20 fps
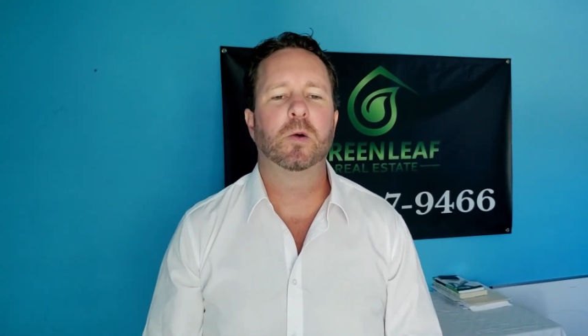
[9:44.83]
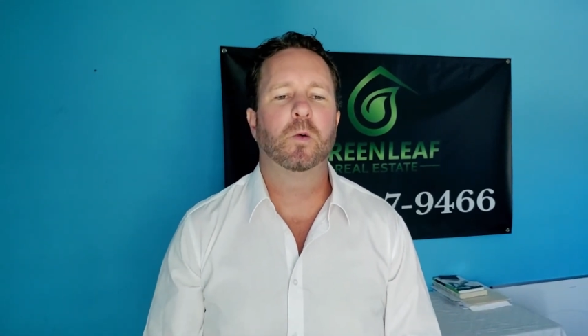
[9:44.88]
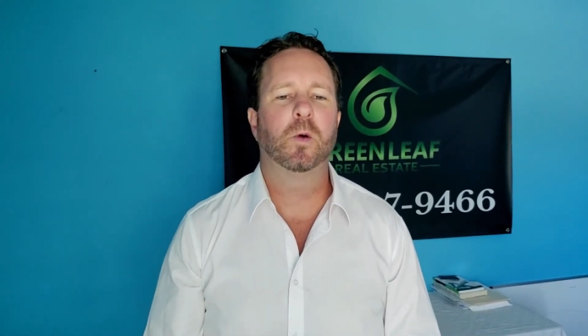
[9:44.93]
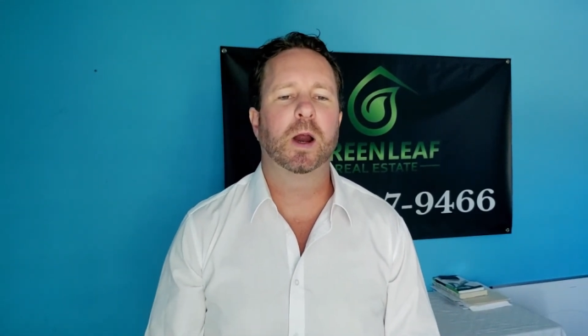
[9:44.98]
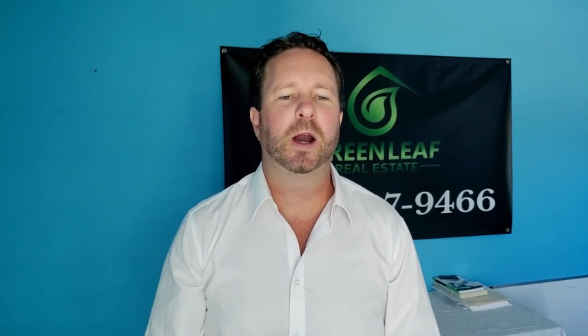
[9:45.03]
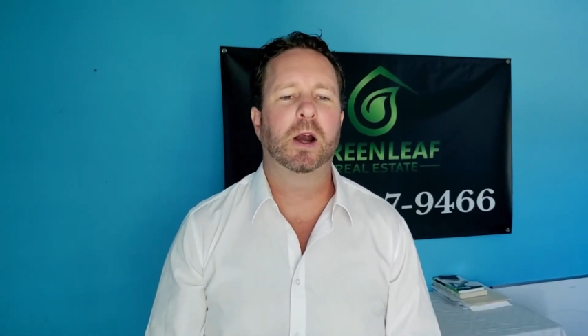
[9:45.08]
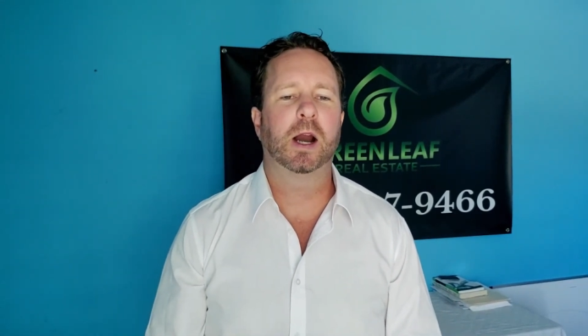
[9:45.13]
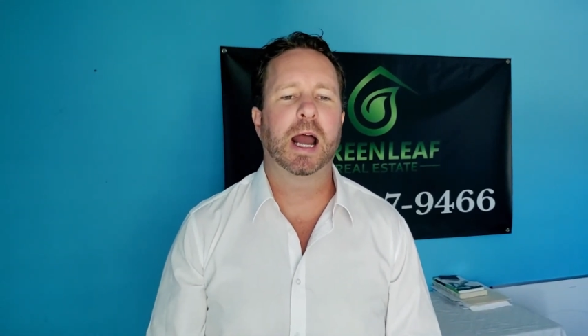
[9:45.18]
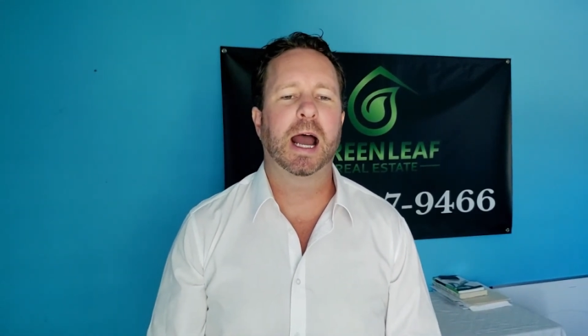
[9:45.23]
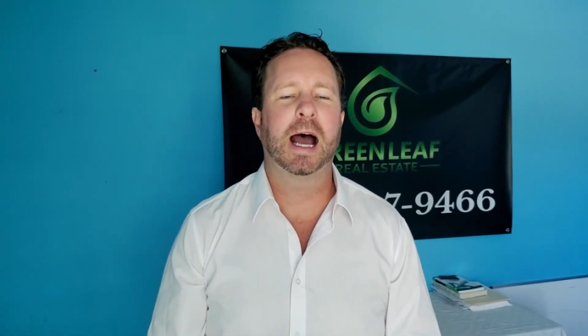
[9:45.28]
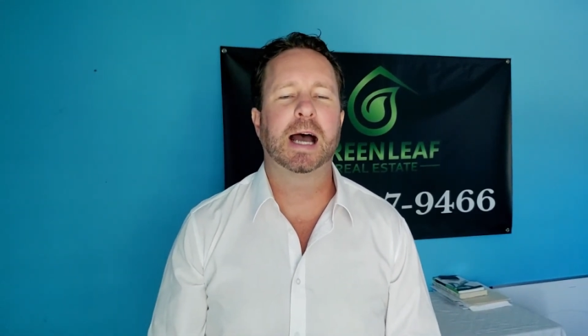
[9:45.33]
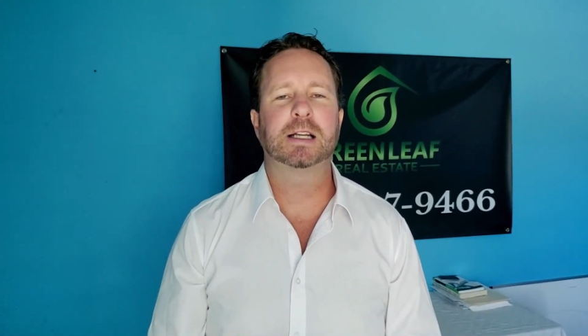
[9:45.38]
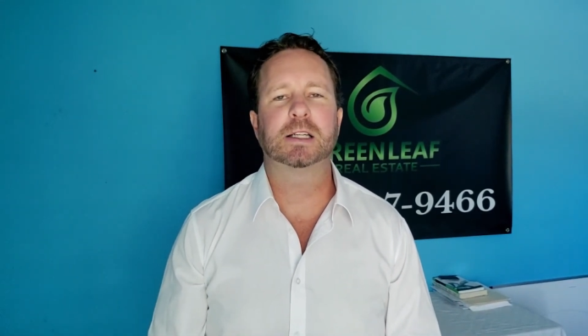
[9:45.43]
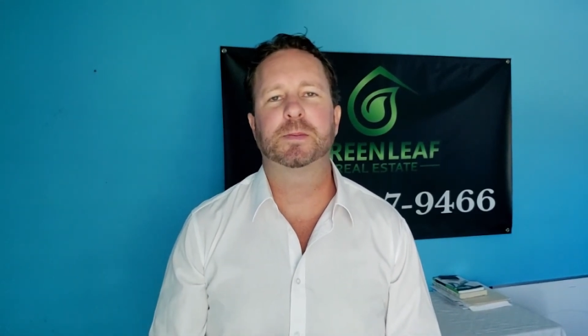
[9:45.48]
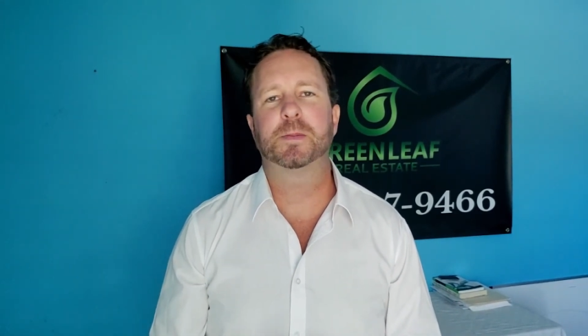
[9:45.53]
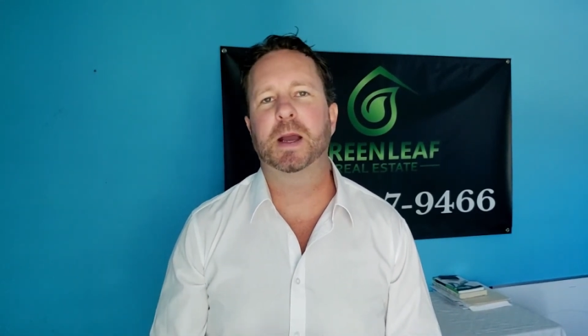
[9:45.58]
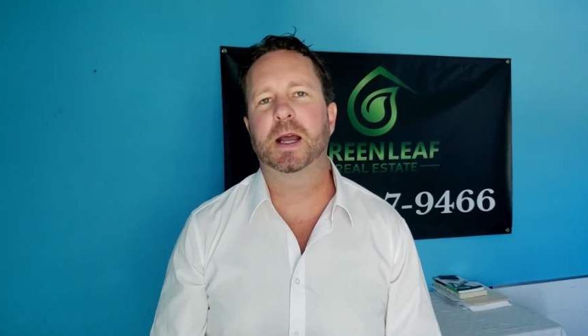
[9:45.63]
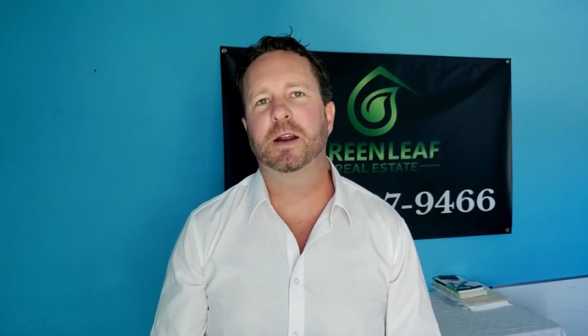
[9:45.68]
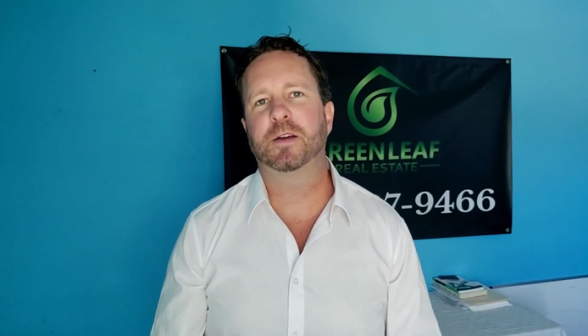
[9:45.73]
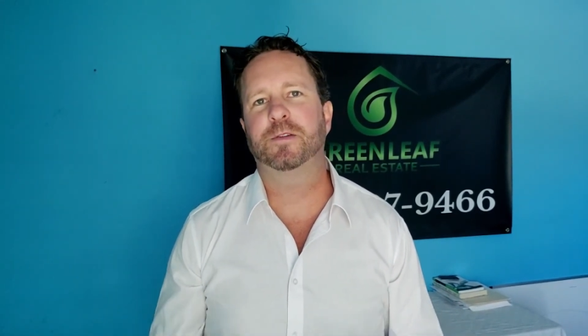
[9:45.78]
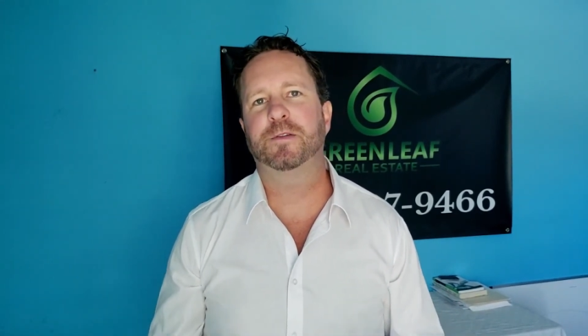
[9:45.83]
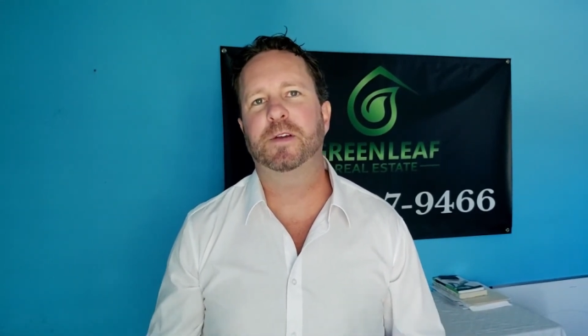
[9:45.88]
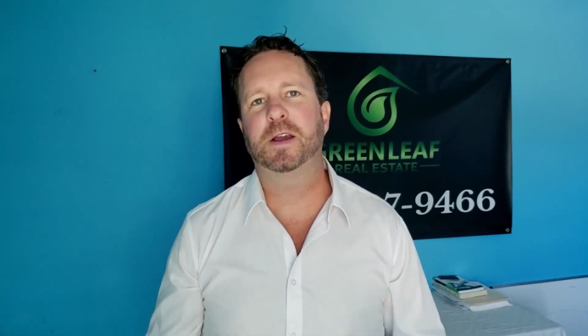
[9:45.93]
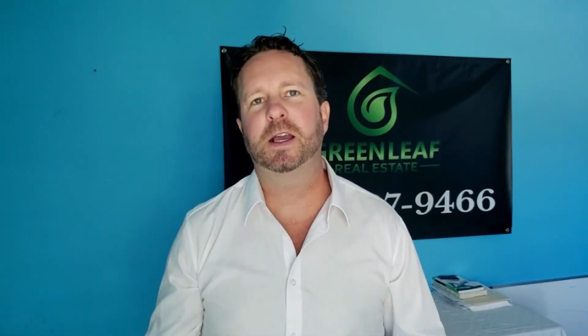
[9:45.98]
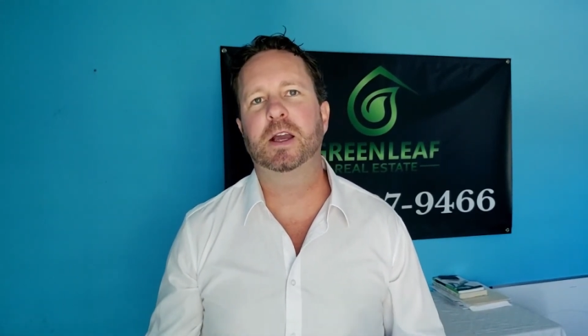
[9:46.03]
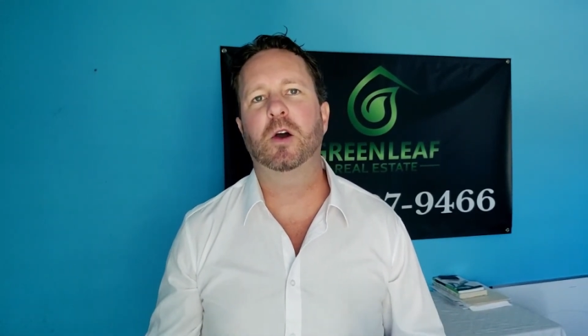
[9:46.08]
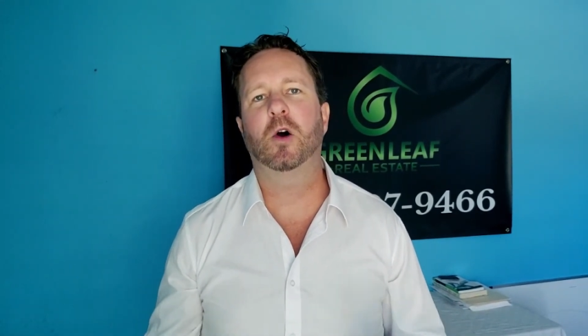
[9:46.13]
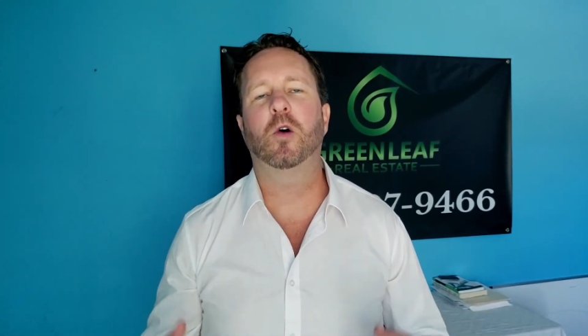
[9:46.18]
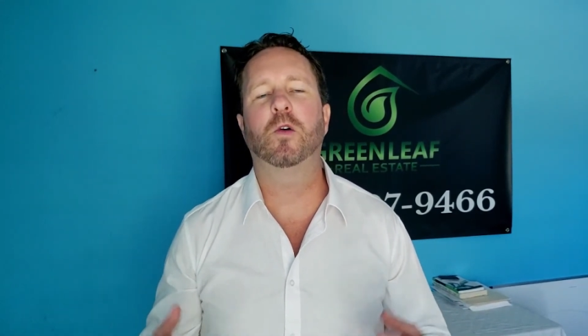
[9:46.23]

Whereas Menifee,